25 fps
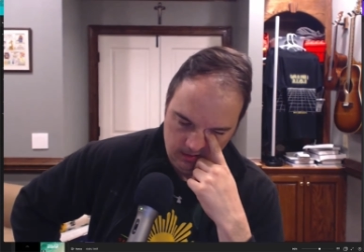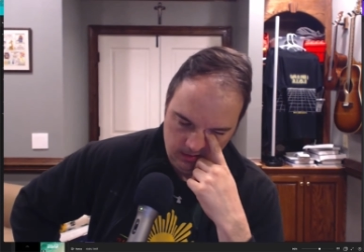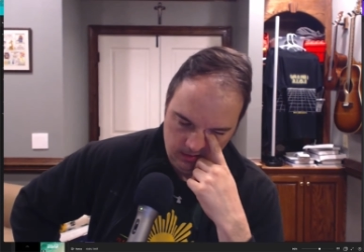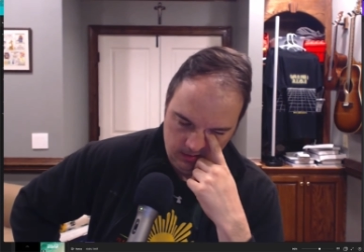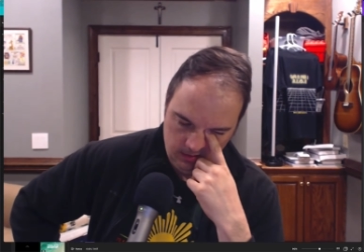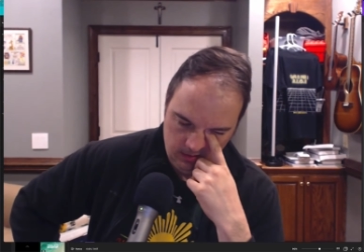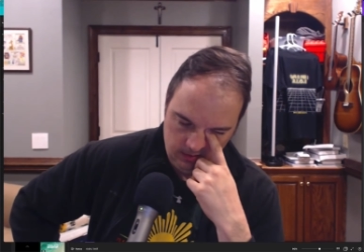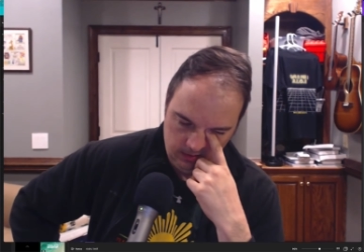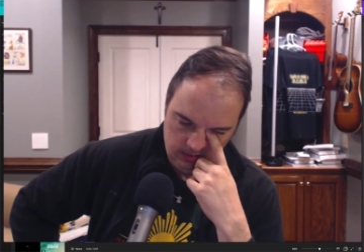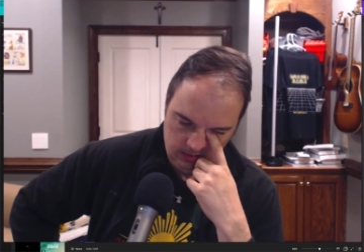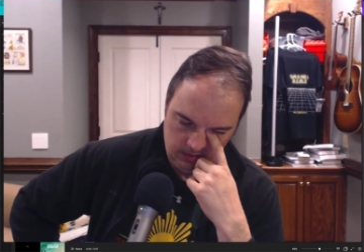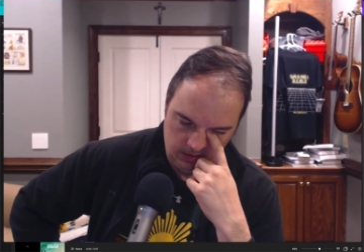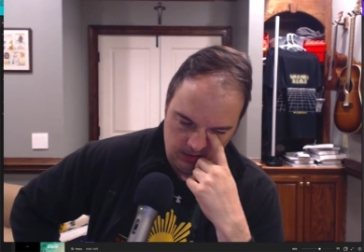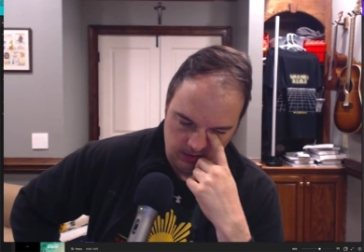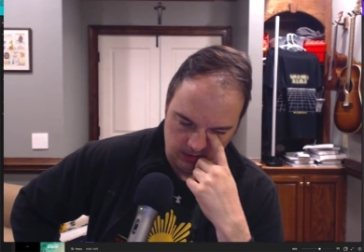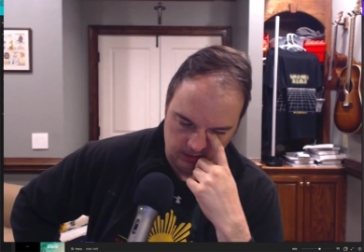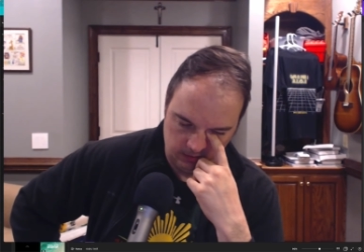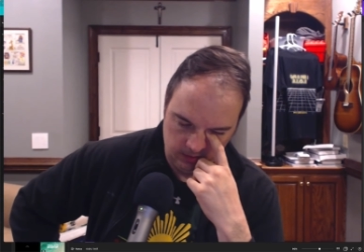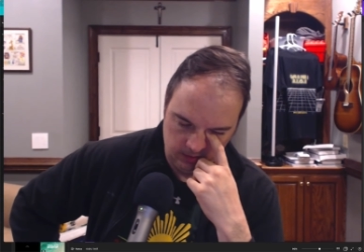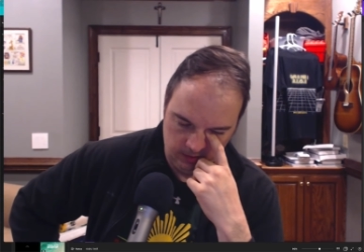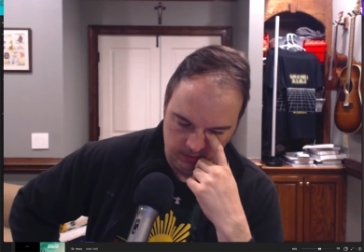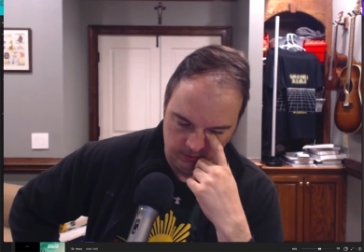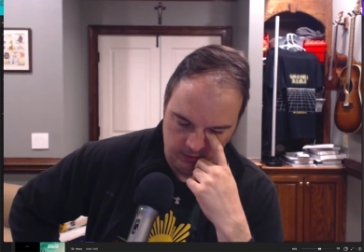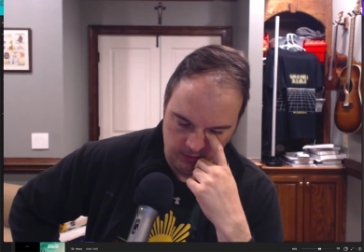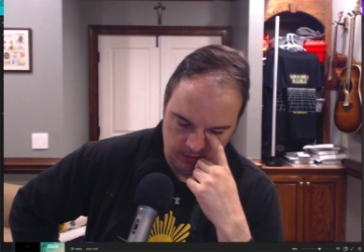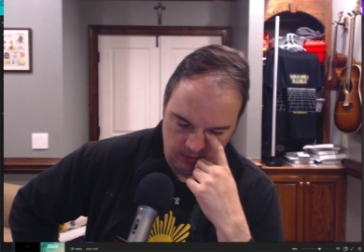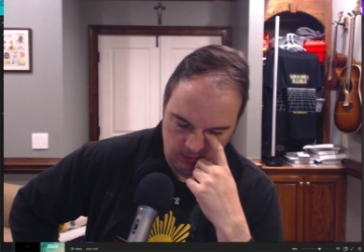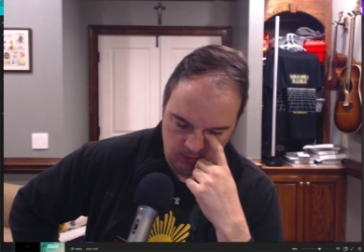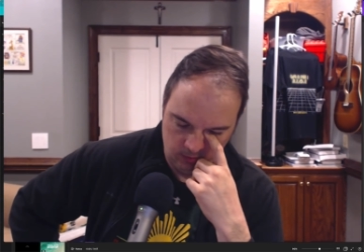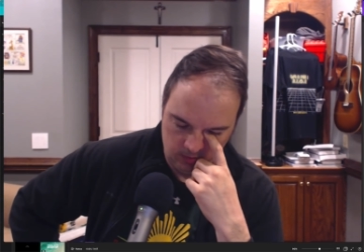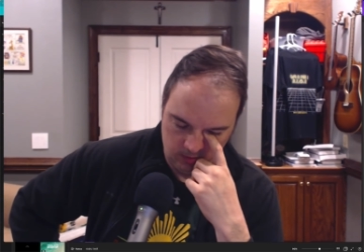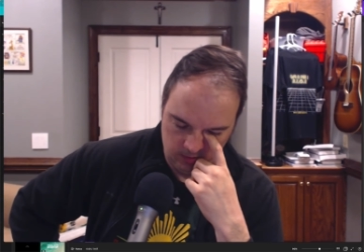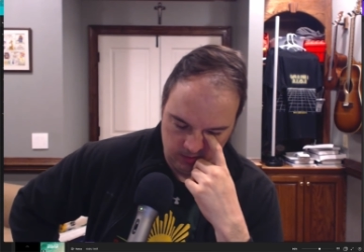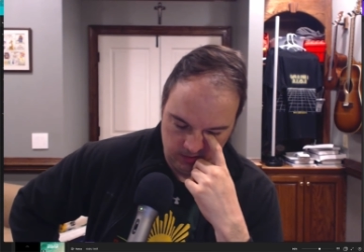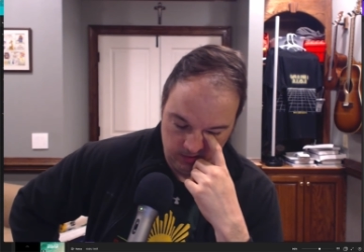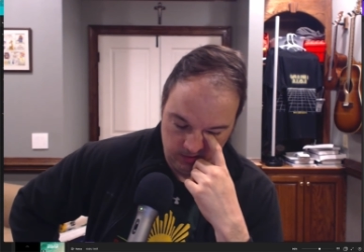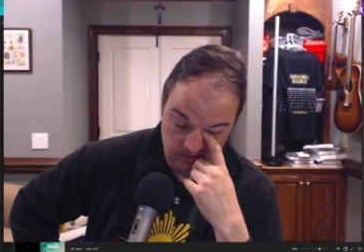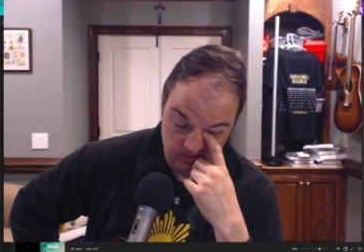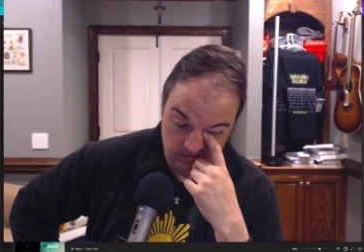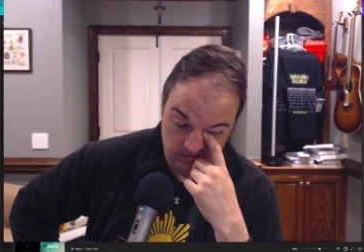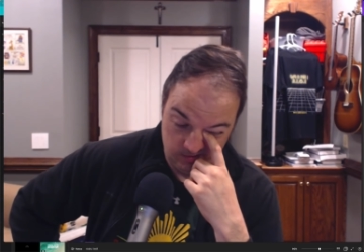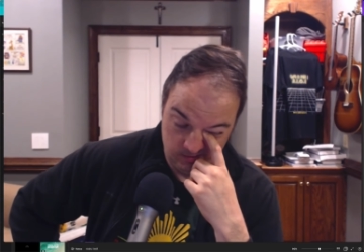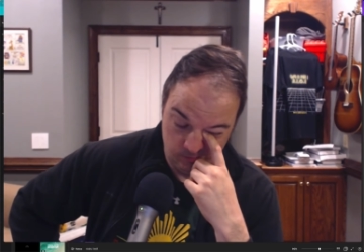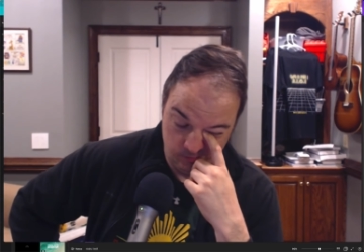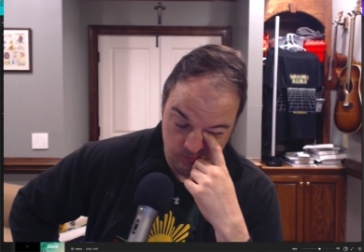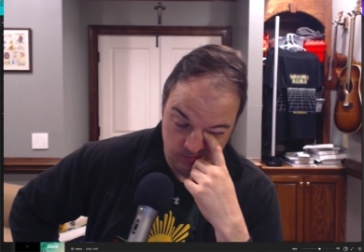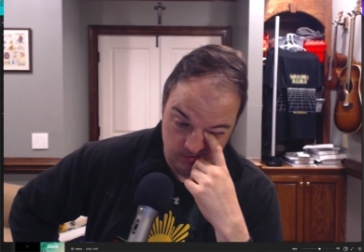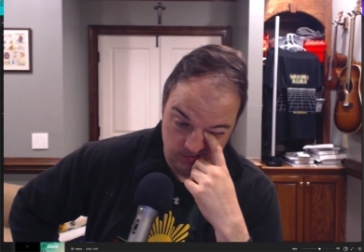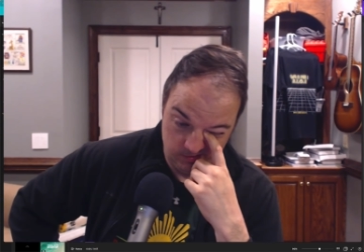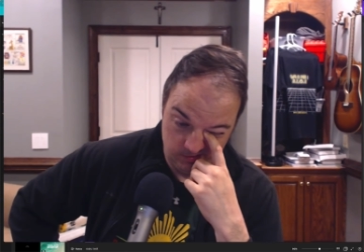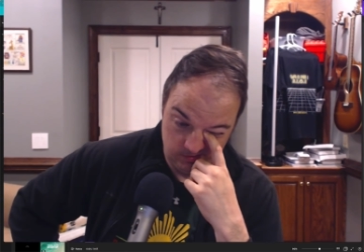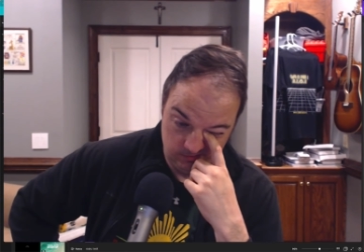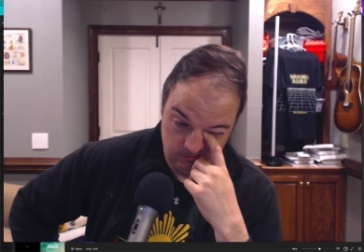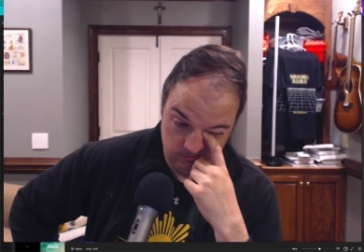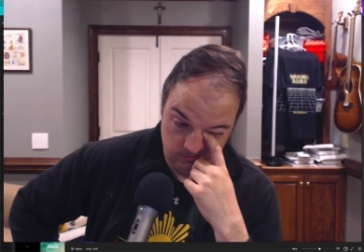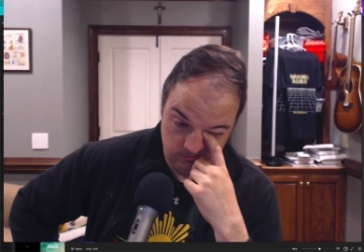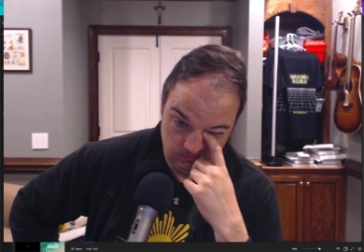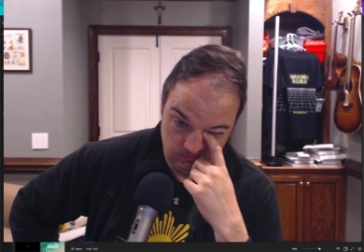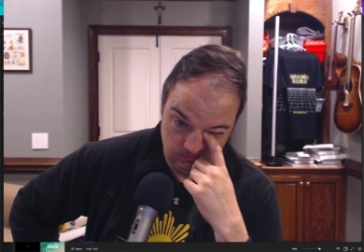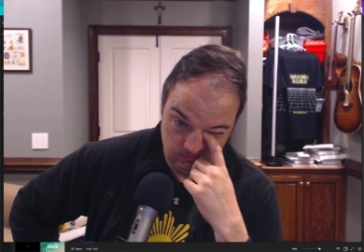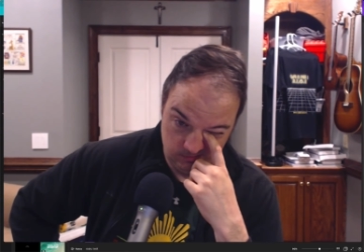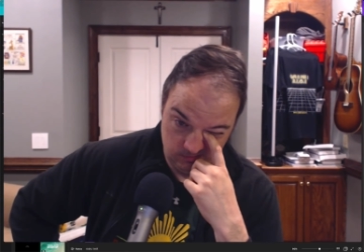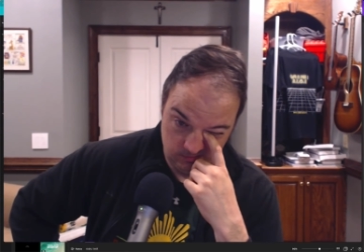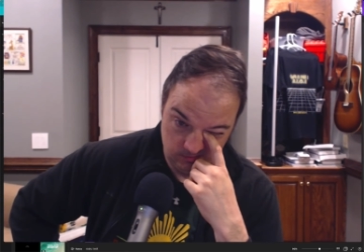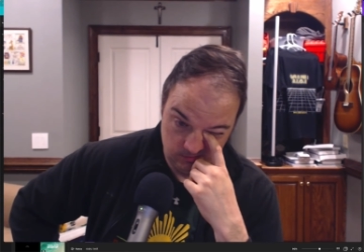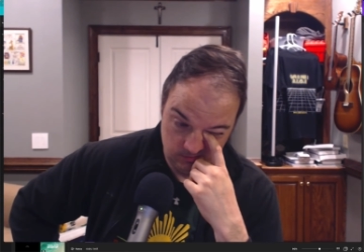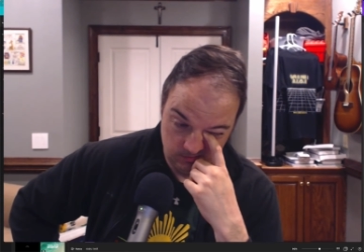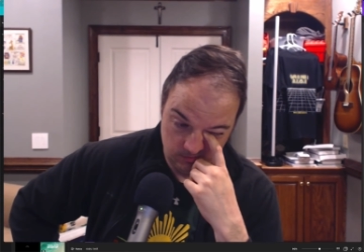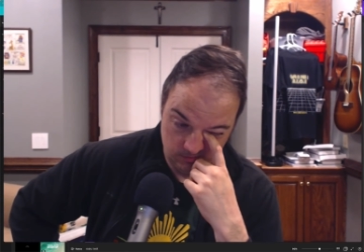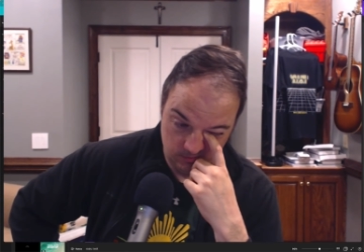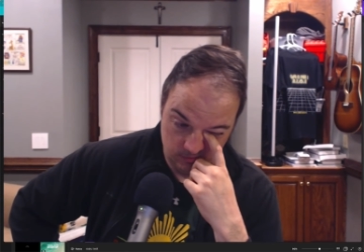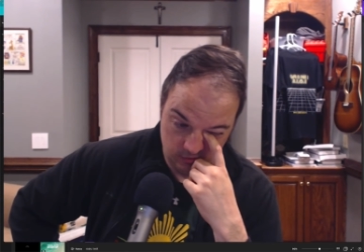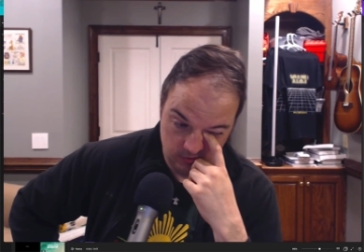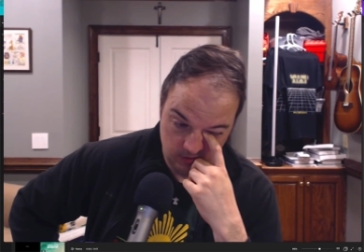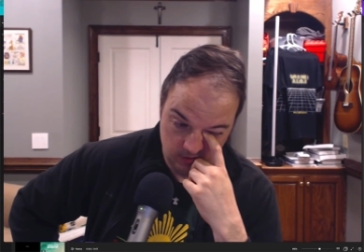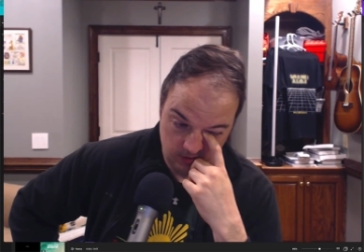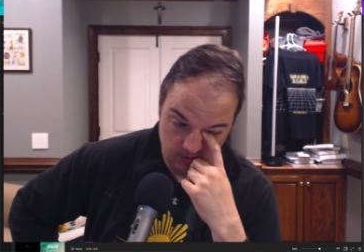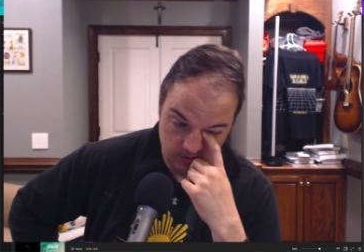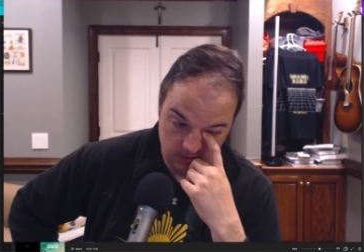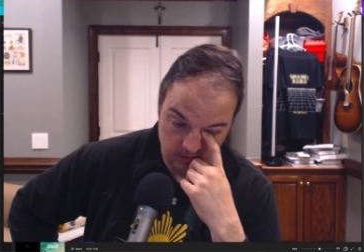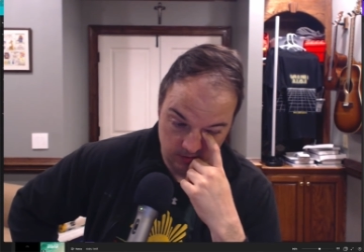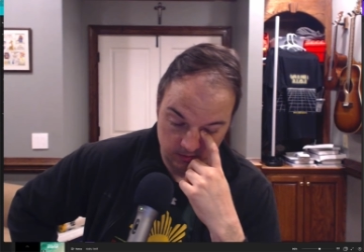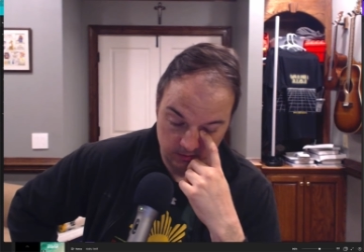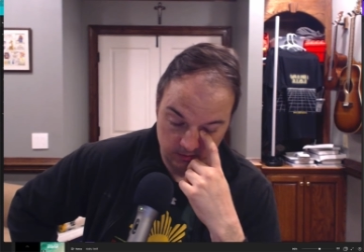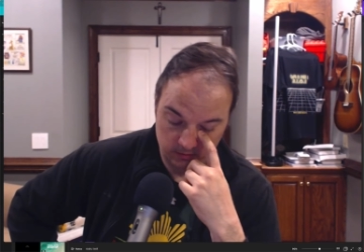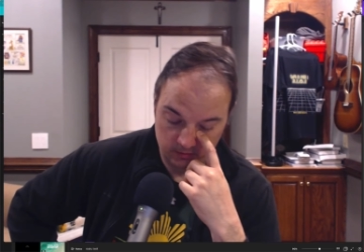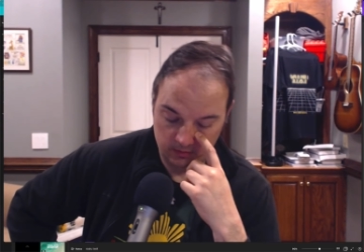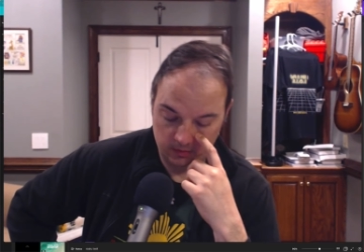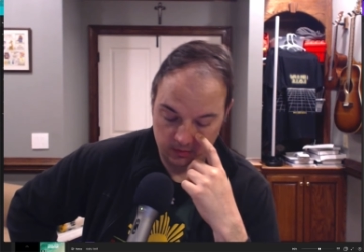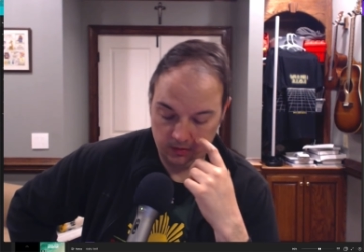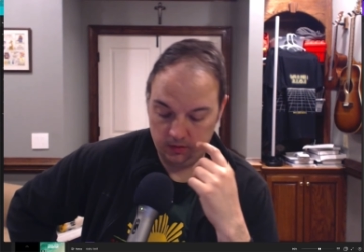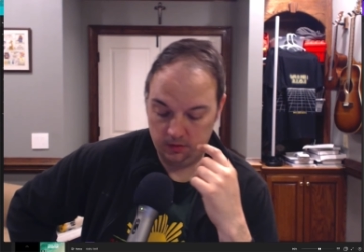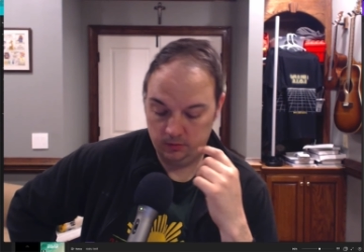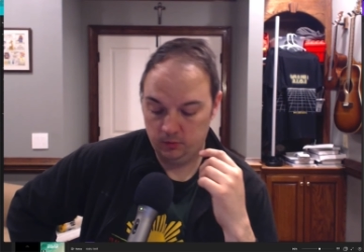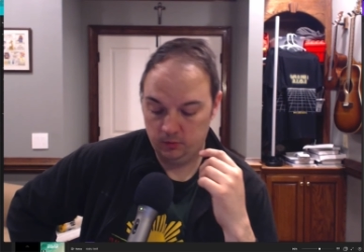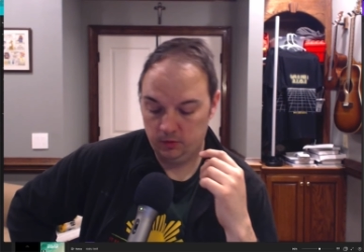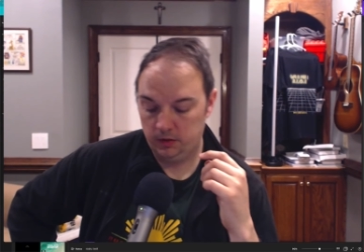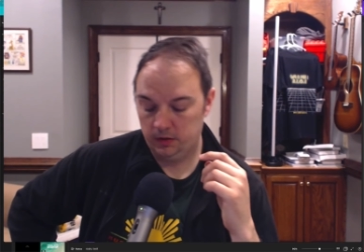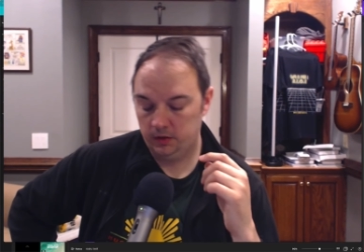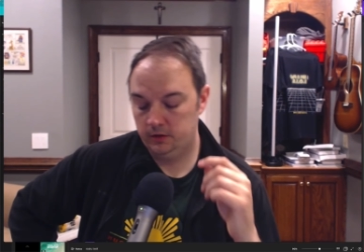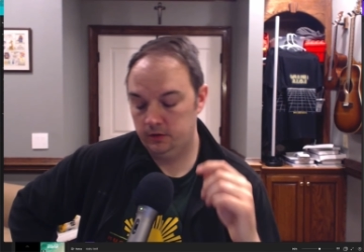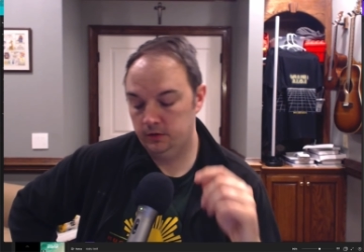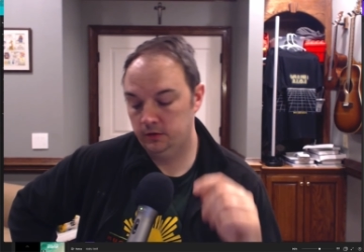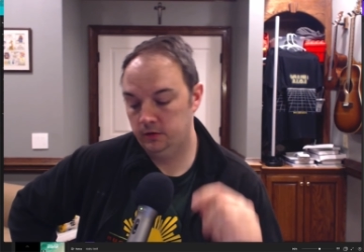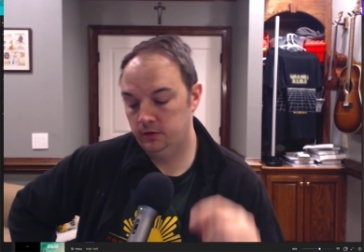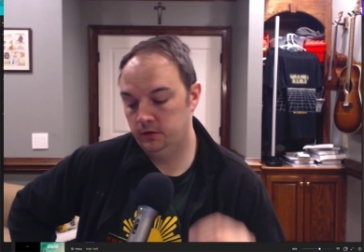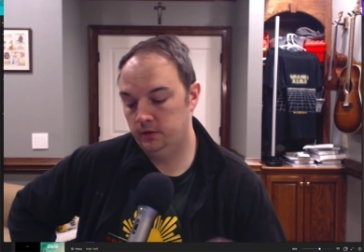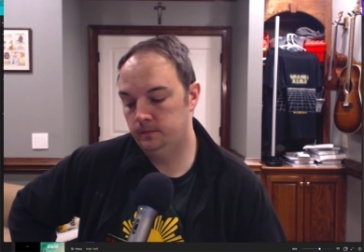did not sleep very well either, but tried to get in what I could.